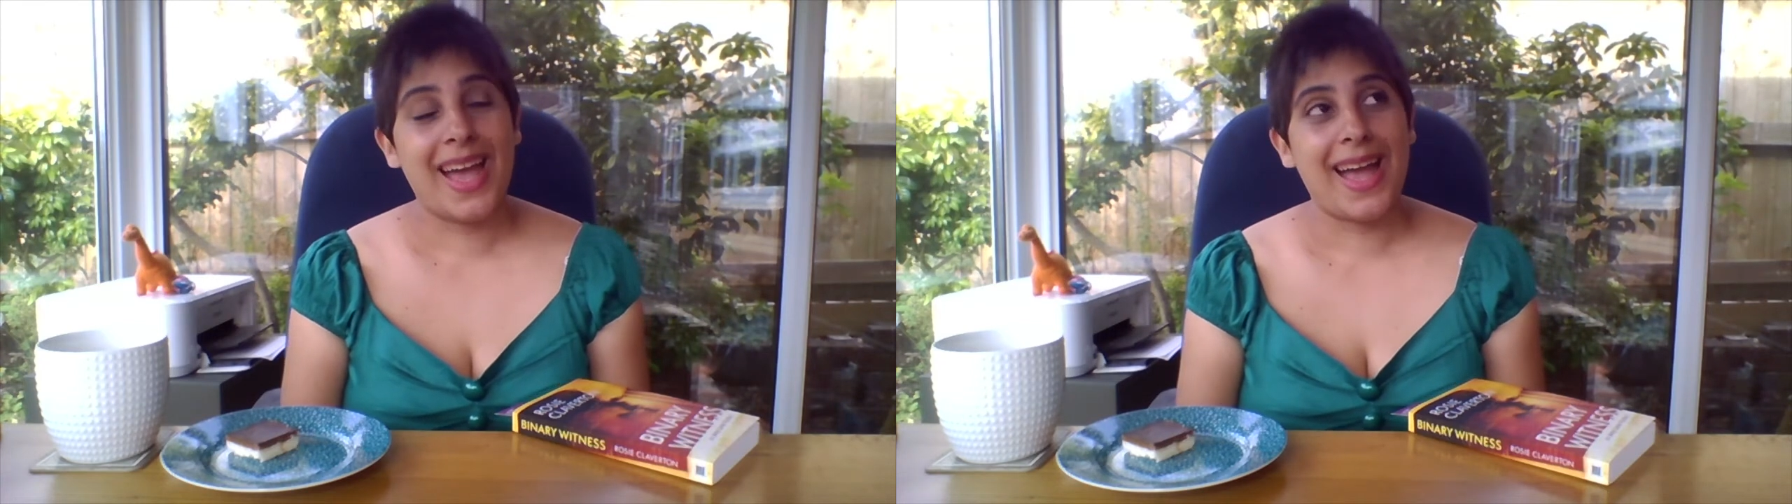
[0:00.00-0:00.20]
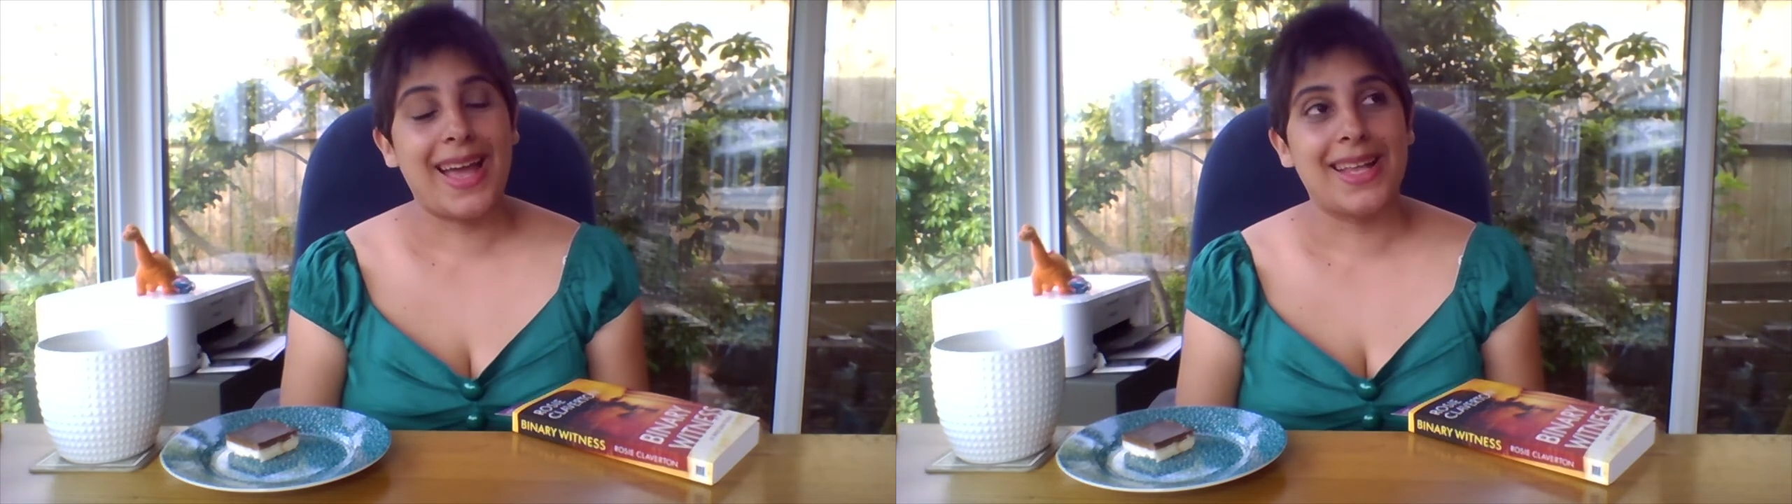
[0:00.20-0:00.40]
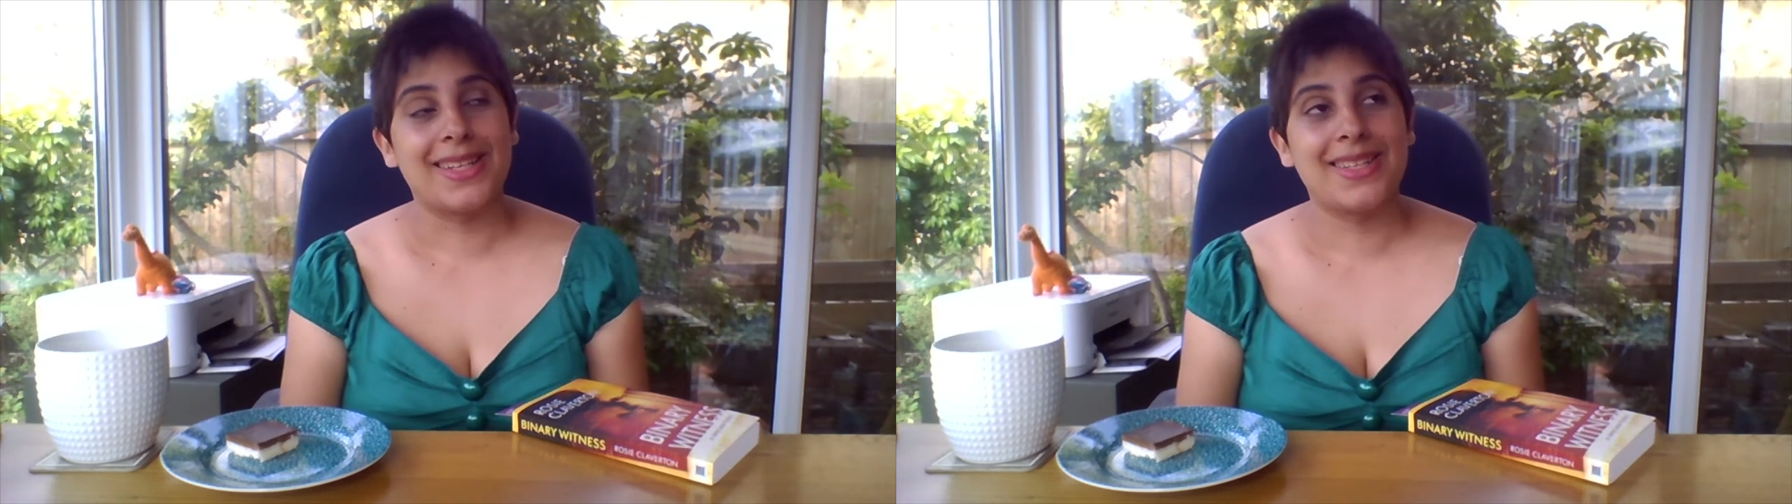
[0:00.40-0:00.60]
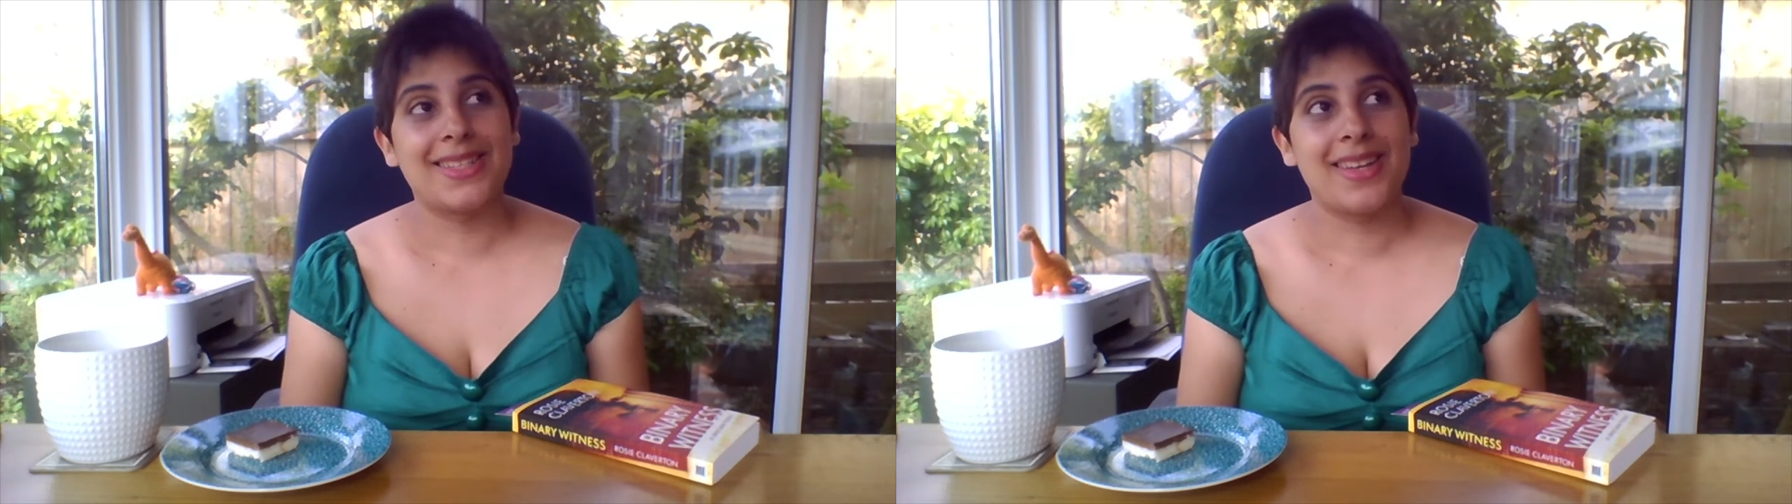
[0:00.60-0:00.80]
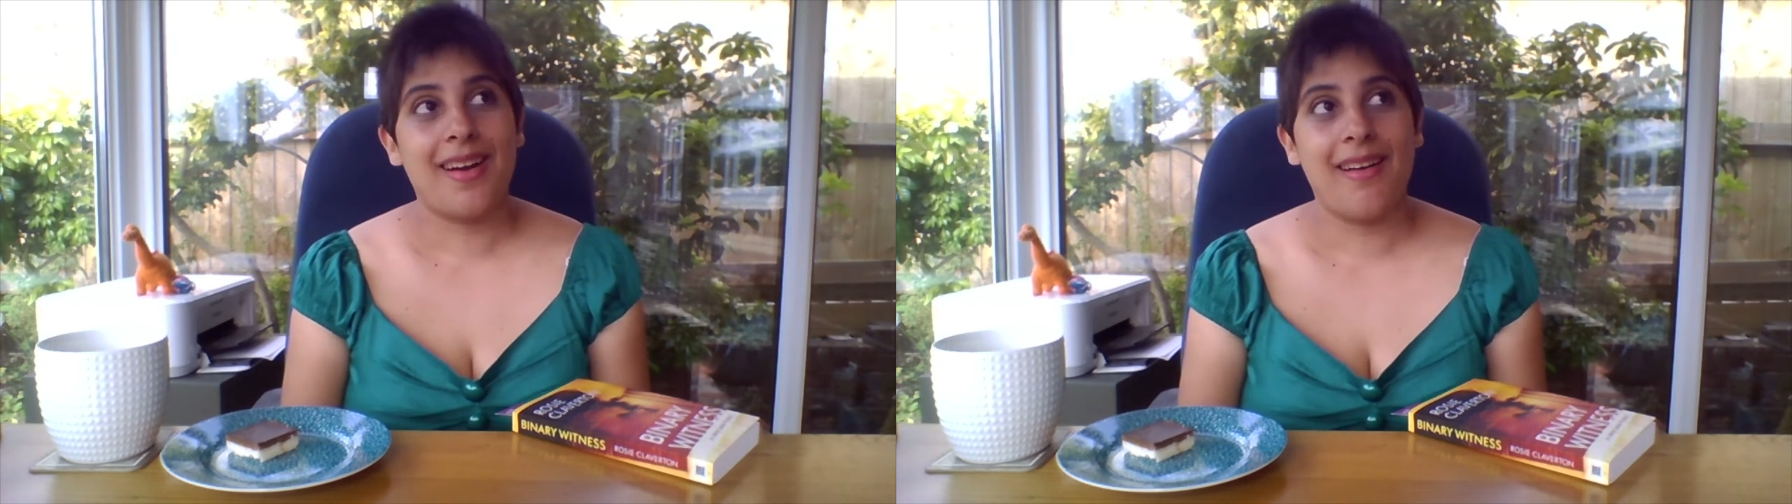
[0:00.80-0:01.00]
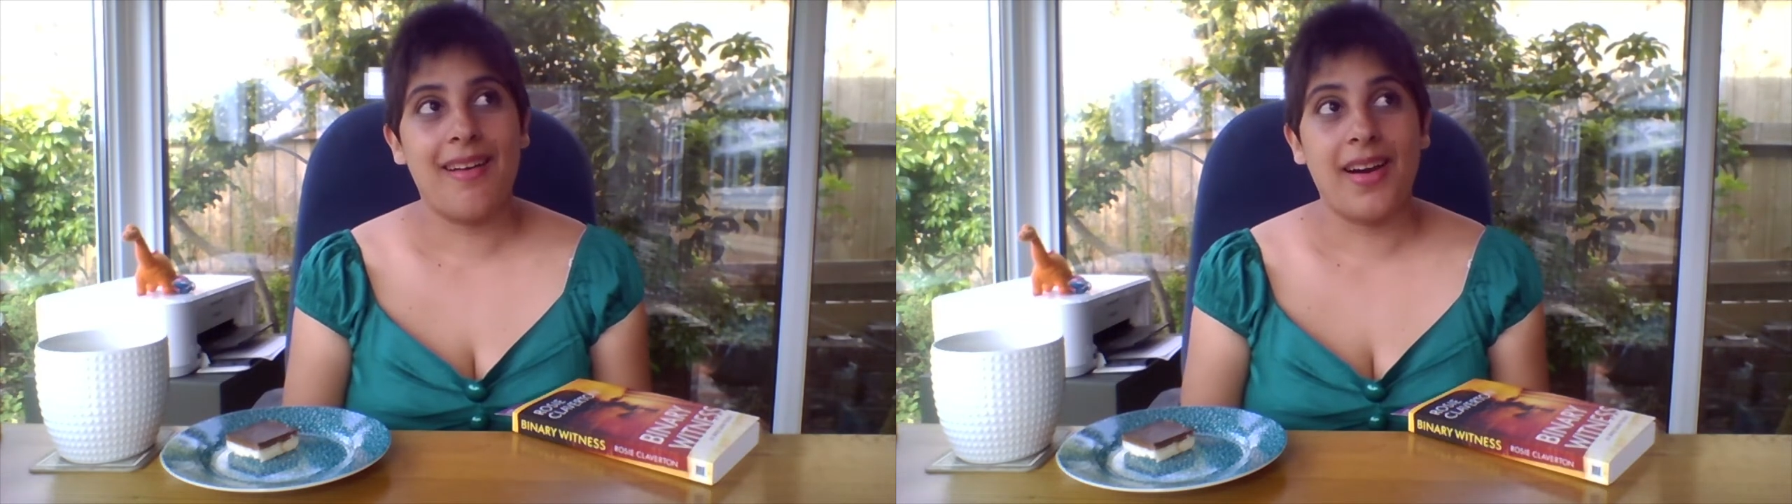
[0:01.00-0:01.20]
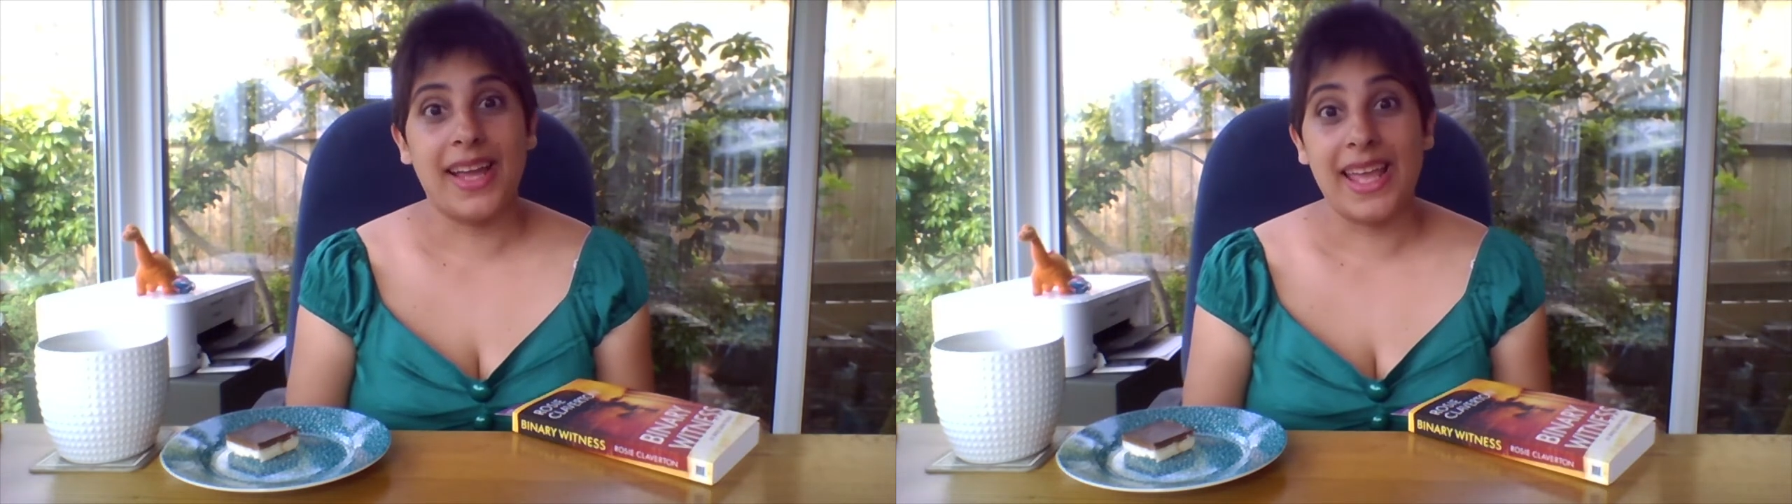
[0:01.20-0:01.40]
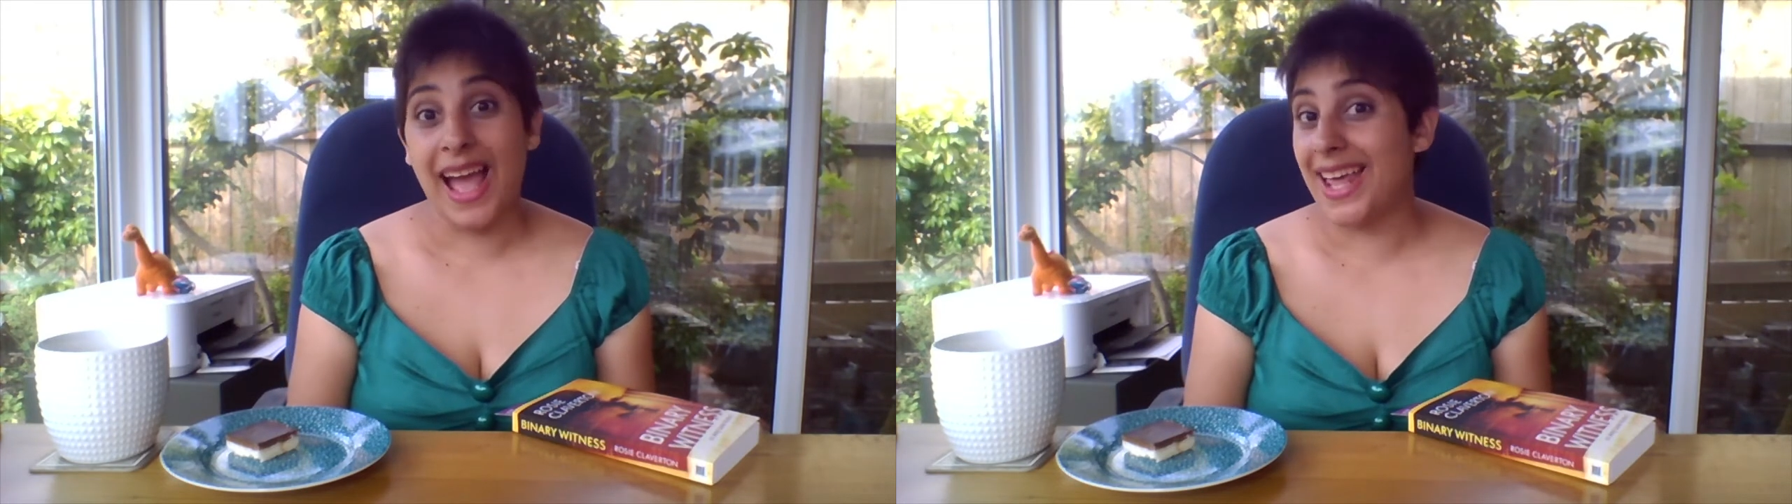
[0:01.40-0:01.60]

And I